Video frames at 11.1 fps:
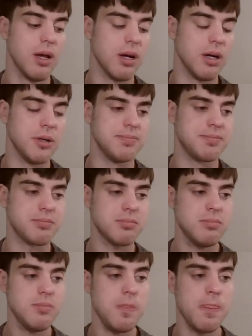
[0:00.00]
Um,
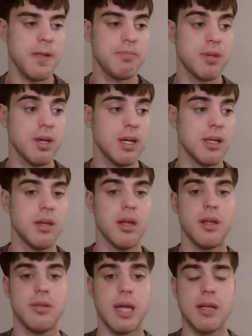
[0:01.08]
and
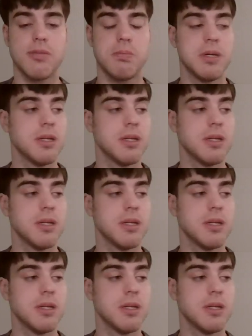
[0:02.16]
that's